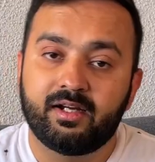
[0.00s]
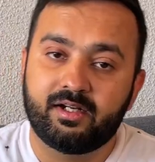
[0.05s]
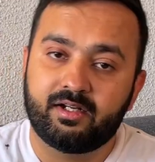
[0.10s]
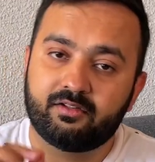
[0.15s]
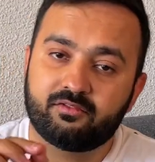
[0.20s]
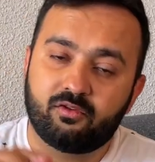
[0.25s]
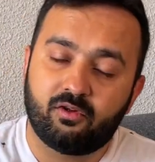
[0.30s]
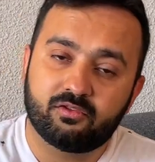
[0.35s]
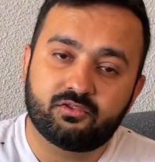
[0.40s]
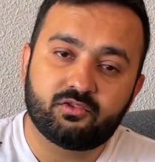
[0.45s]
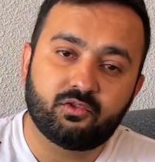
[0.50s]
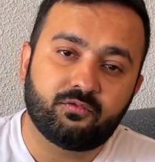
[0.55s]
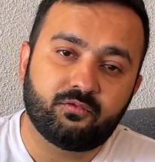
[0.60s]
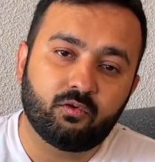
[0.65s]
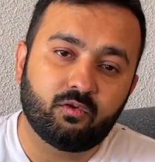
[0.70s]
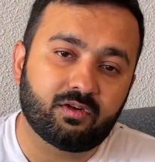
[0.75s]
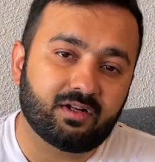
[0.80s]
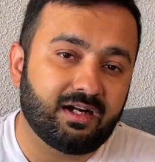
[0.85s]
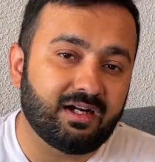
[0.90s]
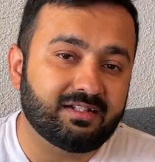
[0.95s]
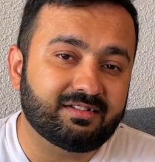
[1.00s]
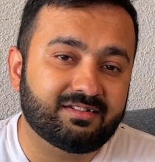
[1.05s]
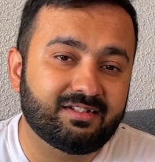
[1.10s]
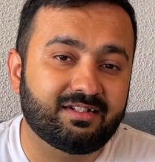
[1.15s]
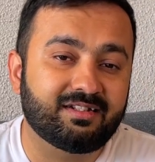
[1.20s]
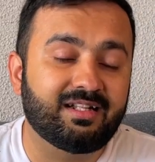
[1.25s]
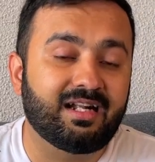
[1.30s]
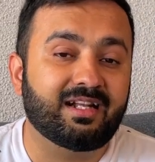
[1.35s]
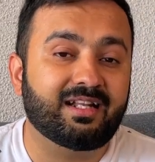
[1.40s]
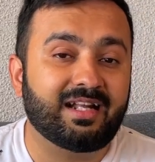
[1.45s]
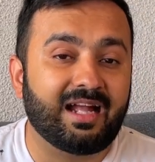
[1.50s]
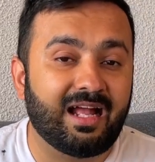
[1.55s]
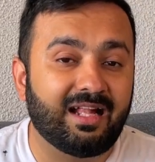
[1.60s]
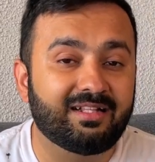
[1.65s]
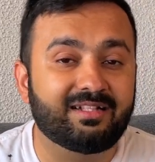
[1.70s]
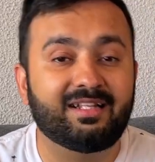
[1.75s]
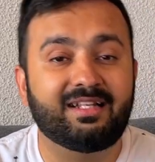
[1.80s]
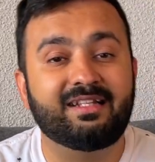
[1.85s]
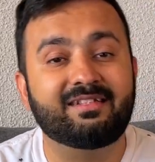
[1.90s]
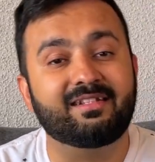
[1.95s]
It is also forecasted that
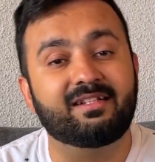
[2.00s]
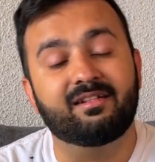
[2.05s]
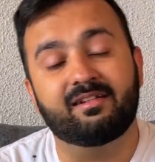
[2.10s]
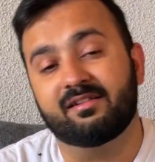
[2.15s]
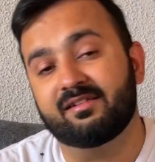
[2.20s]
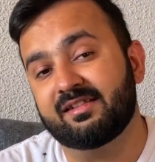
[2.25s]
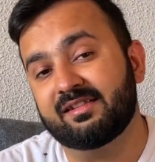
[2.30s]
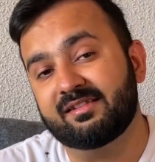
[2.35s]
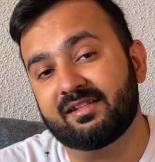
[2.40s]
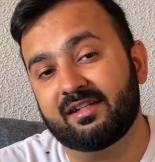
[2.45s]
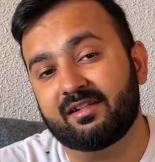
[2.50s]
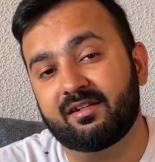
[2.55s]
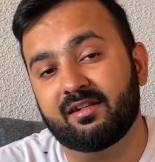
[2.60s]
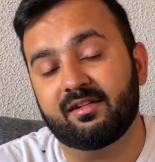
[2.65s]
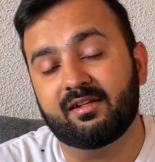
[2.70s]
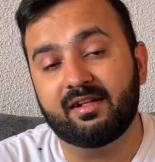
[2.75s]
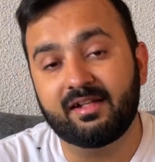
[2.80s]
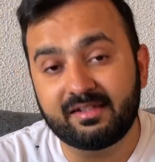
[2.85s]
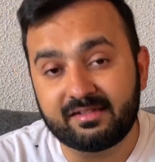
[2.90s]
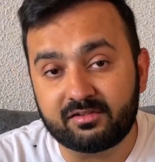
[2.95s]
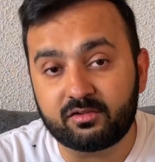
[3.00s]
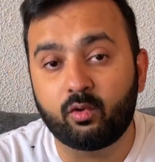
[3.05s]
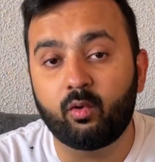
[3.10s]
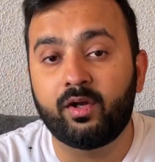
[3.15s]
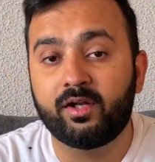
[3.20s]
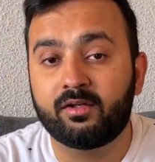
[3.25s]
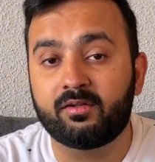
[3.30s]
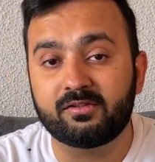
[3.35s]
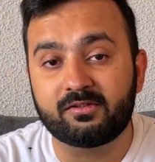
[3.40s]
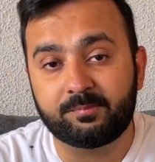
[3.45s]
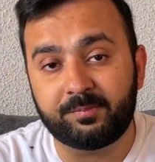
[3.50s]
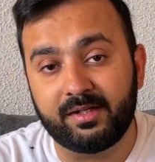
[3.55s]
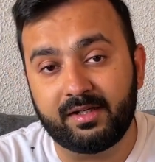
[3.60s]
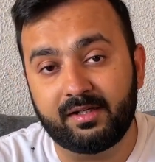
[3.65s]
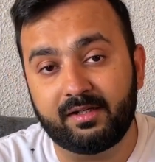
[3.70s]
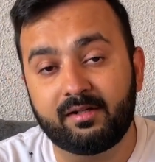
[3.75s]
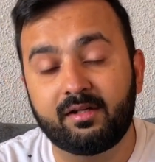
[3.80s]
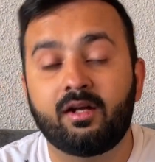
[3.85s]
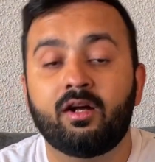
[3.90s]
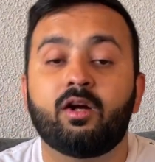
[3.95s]
Calgary's energy sector is going to
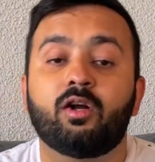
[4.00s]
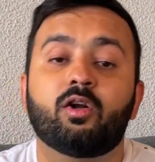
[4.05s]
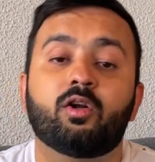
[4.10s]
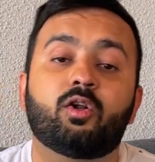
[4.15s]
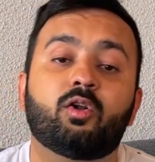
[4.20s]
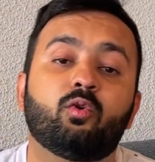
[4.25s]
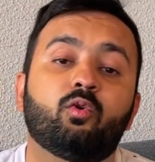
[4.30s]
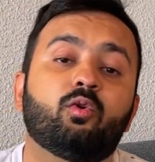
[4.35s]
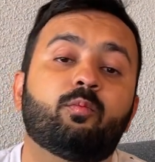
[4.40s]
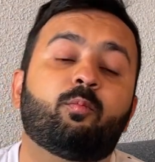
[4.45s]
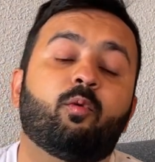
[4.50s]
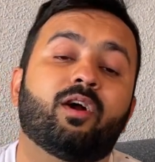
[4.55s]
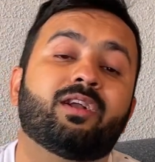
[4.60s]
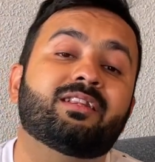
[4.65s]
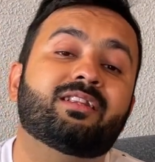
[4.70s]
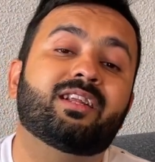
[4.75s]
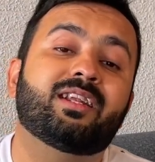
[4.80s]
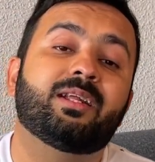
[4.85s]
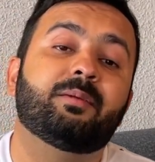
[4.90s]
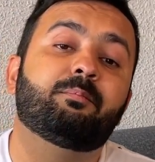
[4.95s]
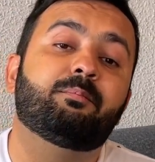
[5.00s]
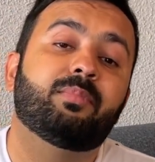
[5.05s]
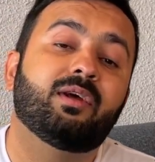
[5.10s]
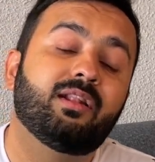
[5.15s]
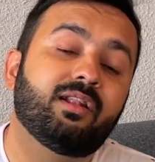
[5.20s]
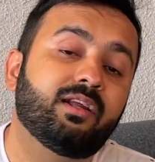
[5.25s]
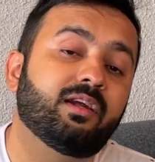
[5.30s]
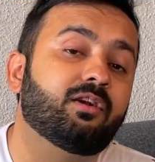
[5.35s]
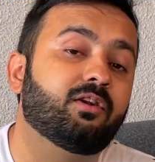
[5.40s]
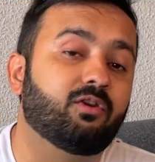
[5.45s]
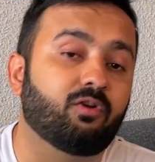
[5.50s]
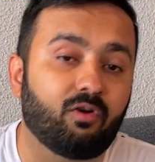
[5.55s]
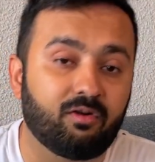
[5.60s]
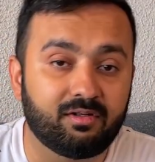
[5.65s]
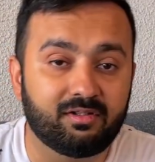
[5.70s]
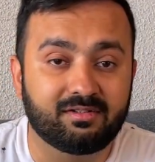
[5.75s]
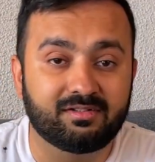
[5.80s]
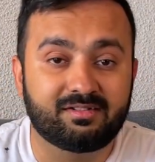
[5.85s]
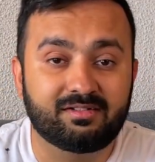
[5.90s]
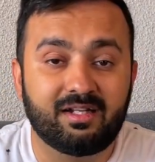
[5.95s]
spend $2.3 billion
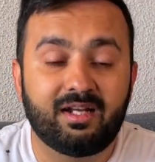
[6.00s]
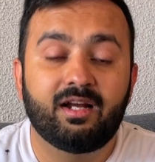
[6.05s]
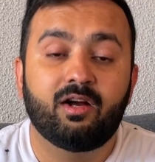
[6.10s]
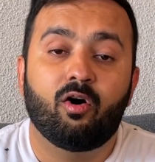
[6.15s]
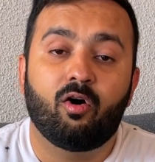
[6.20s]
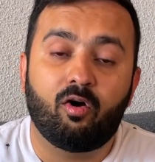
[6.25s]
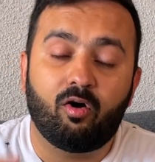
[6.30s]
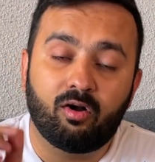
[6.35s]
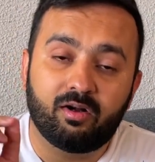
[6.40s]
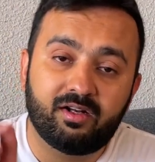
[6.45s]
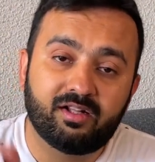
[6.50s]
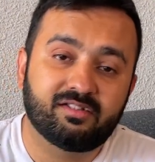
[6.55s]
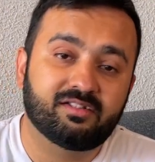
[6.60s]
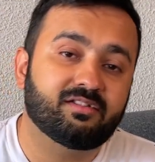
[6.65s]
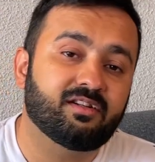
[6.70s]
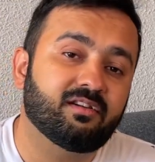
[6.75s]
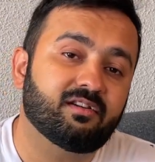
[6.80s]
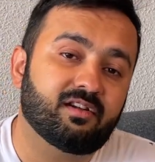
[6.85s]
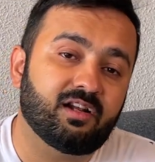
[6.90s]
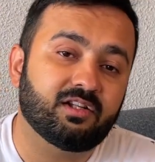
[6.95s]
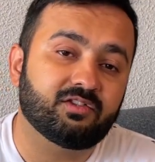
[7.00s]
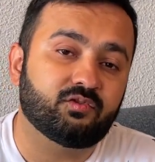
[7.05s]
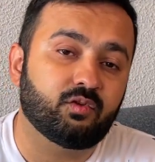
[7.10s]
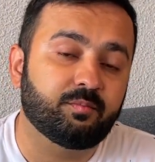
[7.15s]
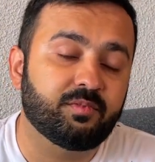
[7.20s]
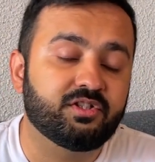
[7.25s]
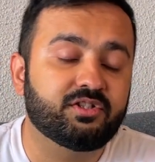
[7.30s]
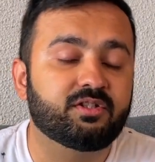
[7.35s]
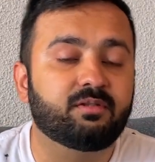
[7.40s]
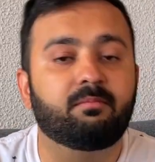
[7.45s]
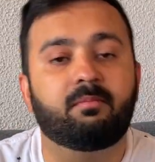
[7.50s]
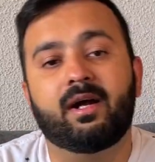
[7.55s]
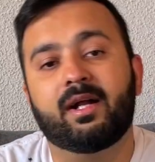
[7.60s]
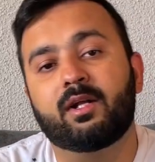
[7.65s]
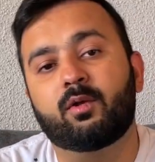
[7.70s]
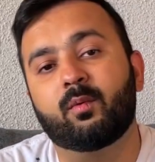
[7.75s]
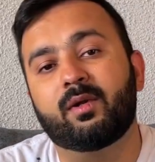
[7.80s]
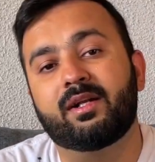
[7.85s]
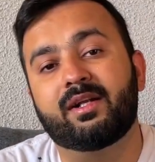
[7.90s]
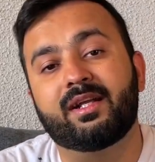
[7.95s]
on digital transformation by
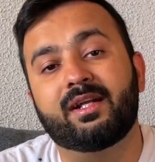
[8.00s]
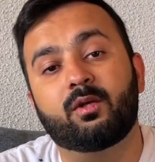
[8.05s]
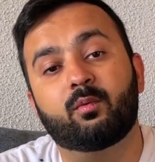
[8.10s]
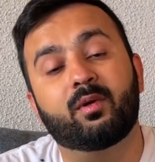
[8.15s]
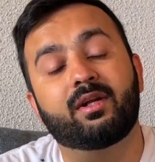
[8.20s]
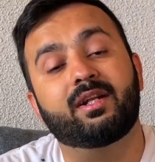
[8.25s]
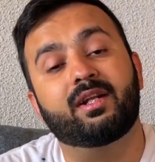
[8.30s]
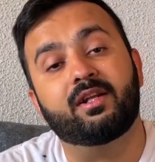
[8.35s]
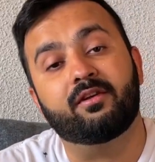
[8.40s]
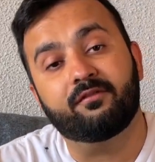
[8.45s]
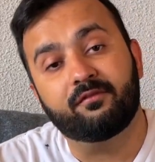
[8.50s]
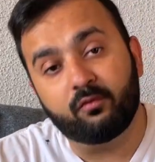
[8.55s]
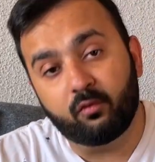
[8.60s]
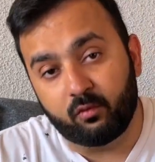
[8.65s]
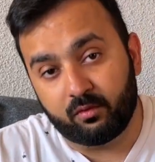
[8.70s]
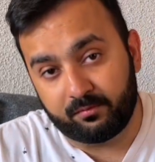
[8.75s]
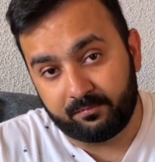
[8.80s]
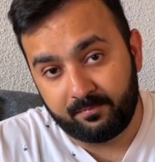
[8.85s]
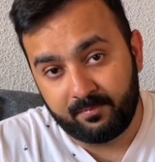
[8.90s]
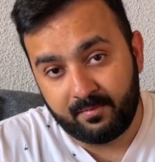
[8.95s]
2024.